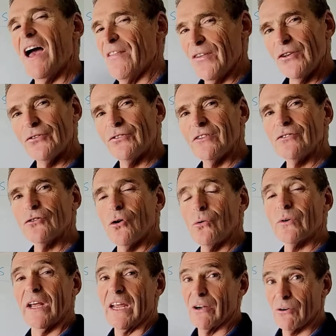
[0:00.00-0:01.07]
And this is
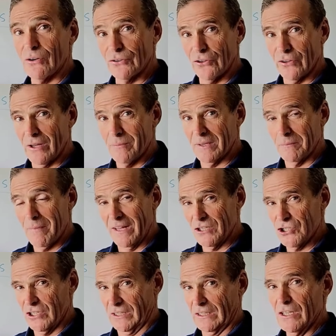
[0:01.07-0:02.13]
called aerodynamic
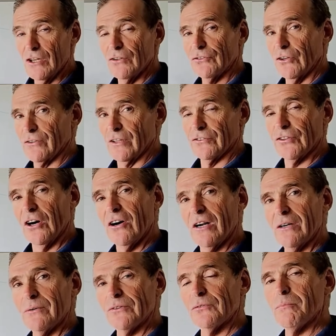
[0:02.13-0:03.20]
matching. So the
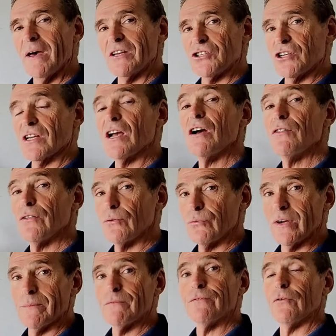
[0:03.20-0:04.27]
tyre is matching the
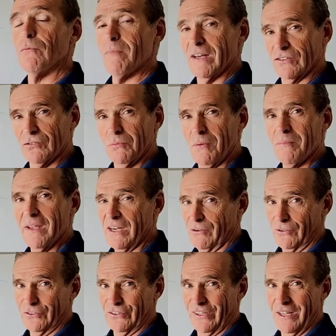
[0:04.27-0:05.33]
rim for maximum
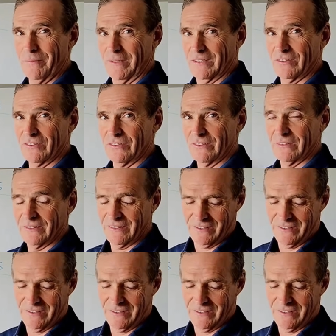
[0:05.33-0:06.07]
aerodynamics.